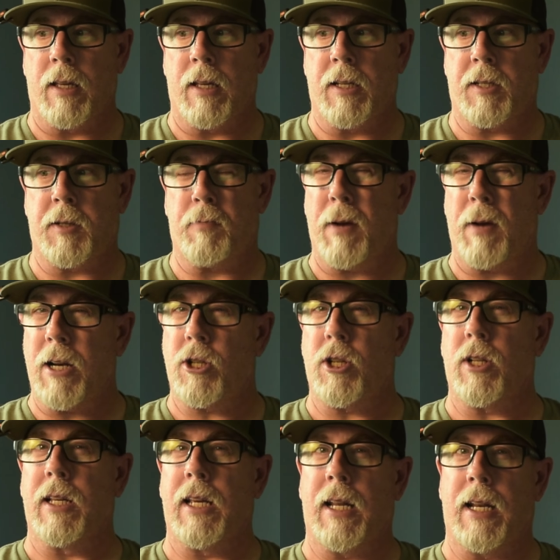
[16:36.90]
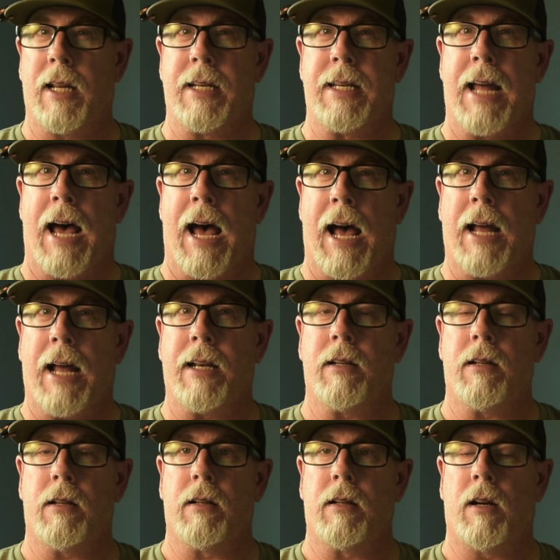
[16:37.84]
especially in a
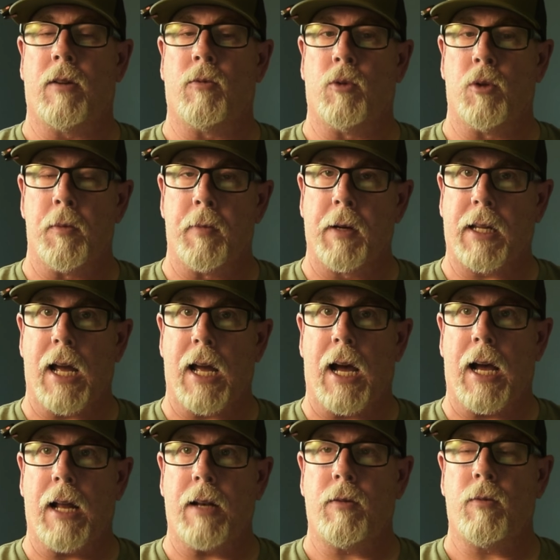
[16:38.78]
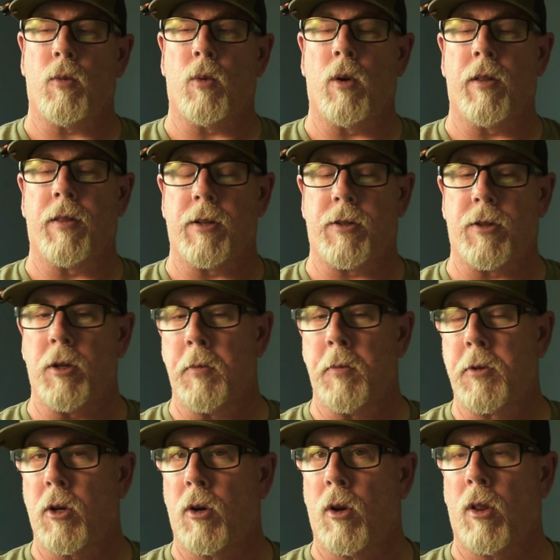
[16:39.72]
non-Rubicon where the
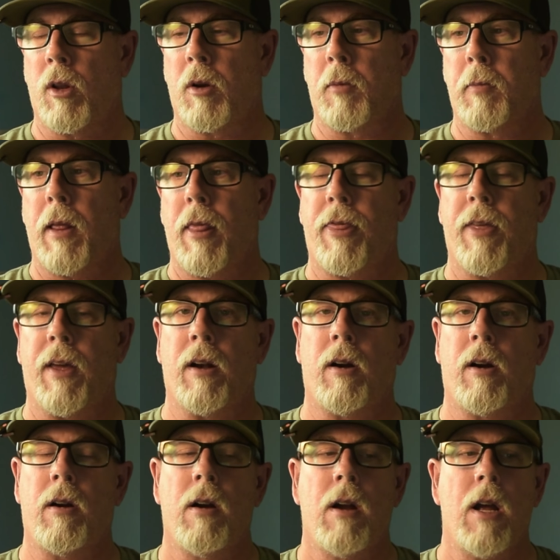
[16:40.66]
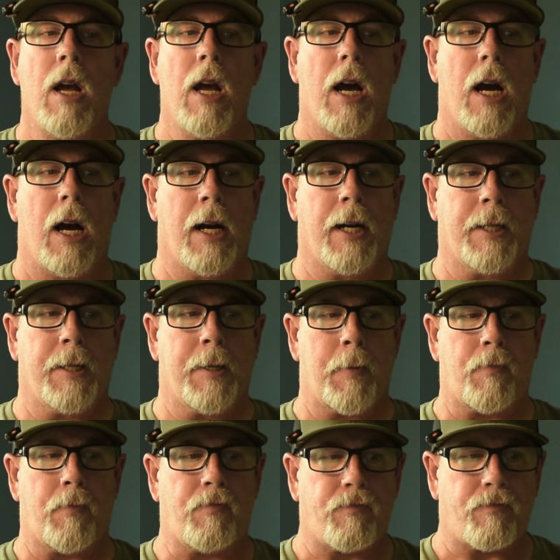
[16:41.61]
tubes are a little bit thinner.
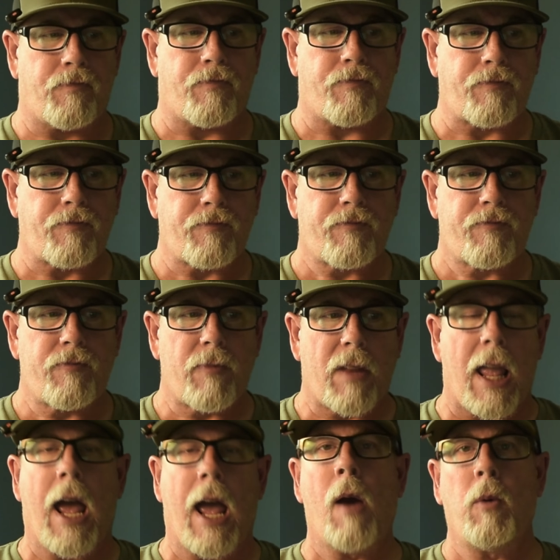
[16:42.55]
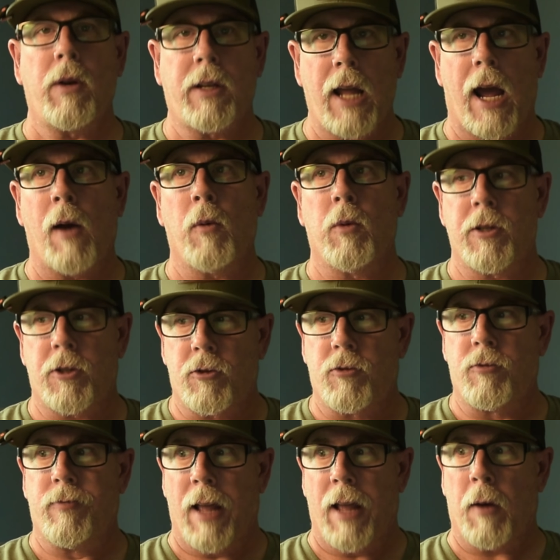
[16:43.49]
That
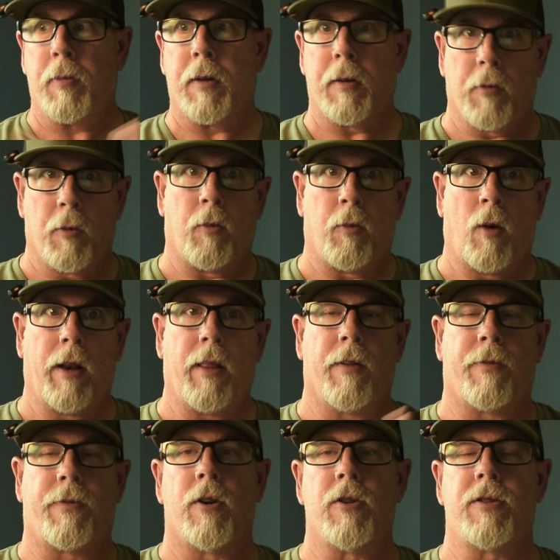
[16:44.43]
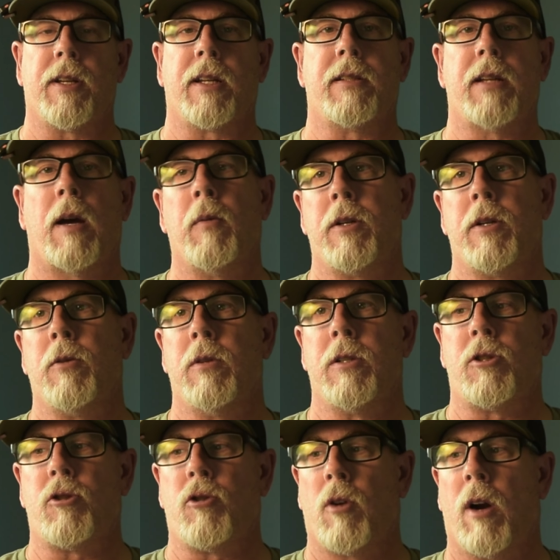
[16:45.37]
would be one of the first things I would do
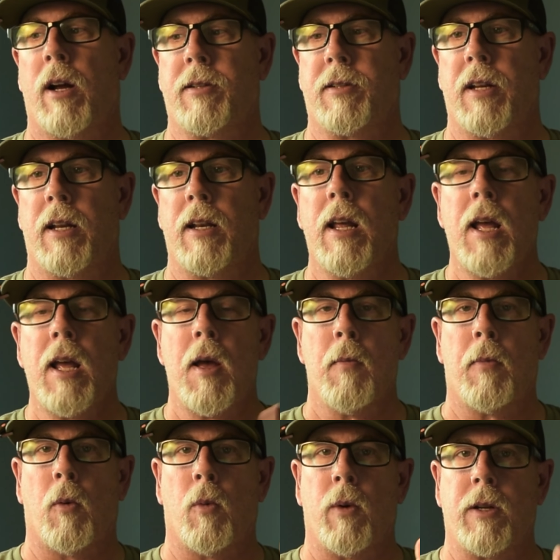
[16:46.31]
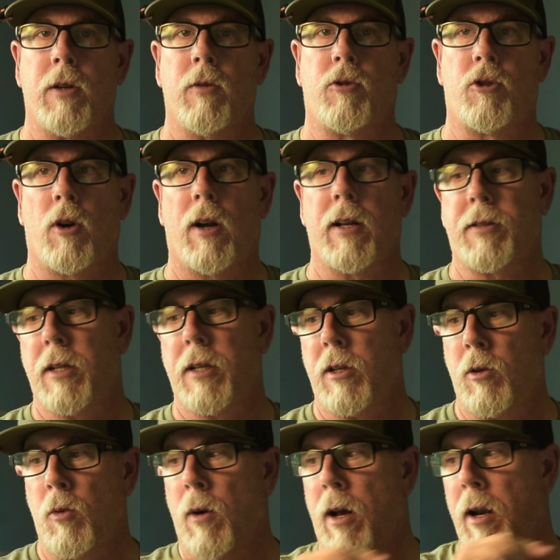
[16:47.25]
is truss it. But when you truss
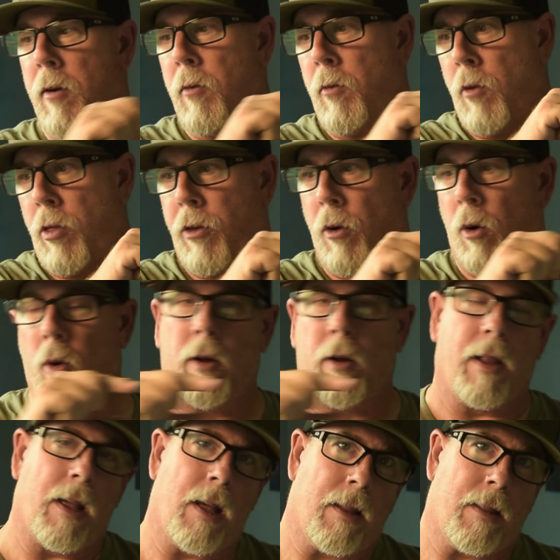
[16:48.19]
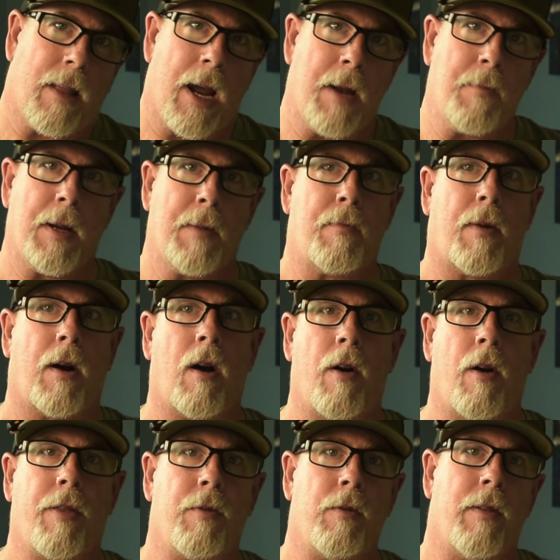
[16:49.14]
it, you want to throw an alignment
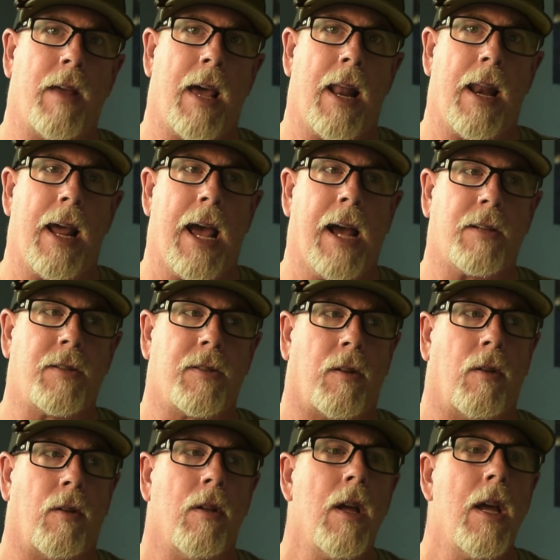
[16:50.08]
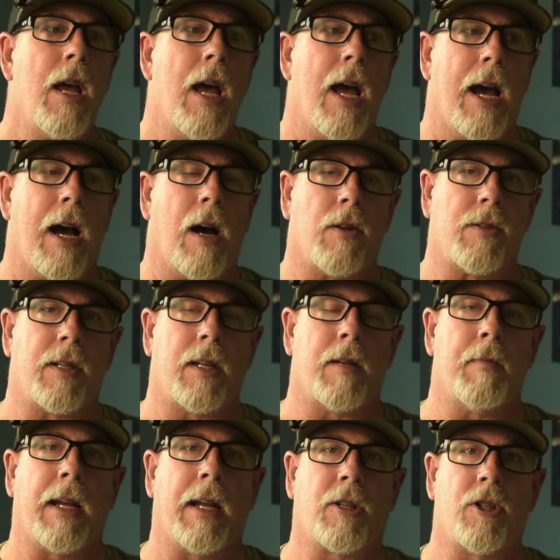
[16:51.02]
bar through that axle
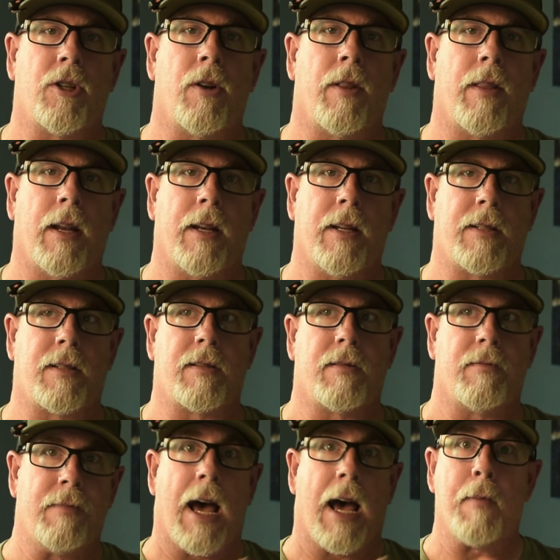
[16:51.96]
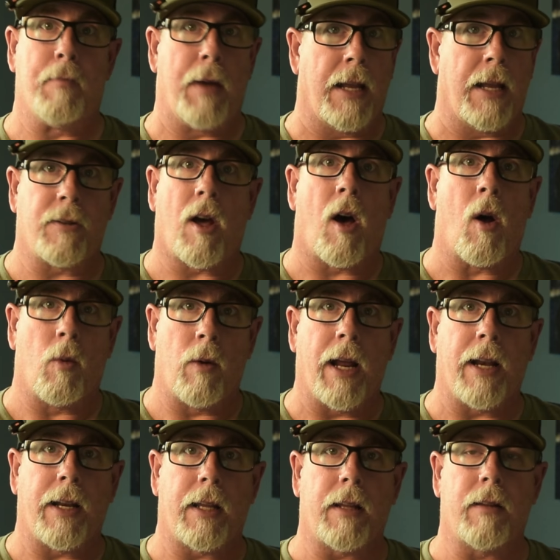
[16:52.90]
housing, make sure that it's not bent
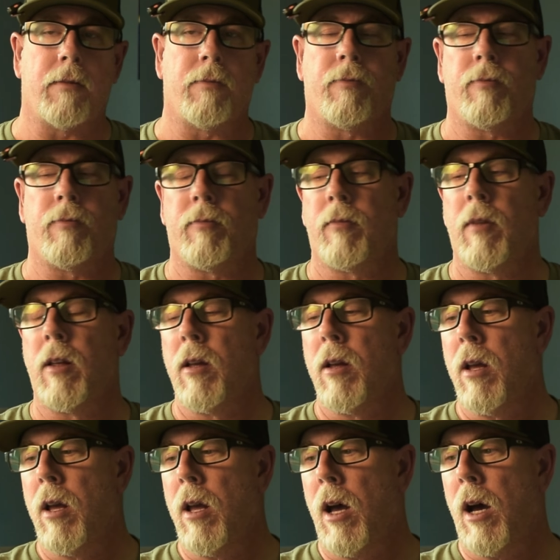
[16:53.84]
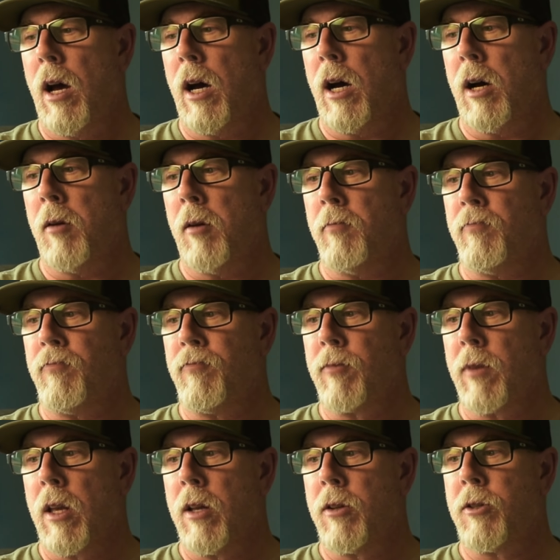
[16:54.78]
already.
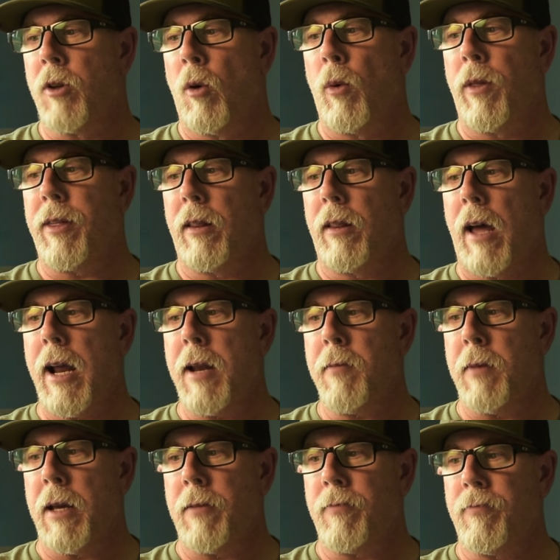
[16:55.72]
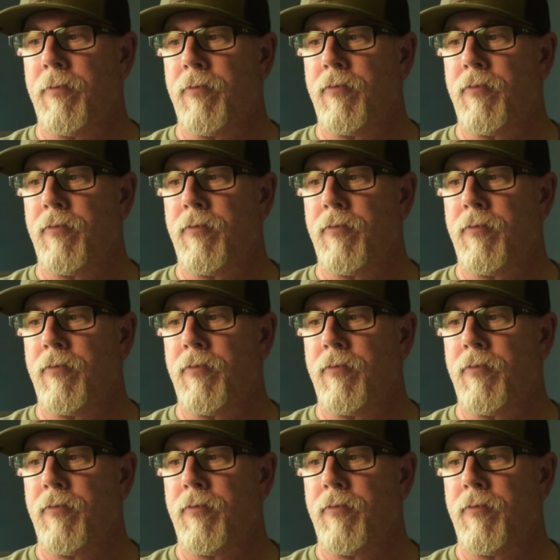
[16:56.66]
So with alignment,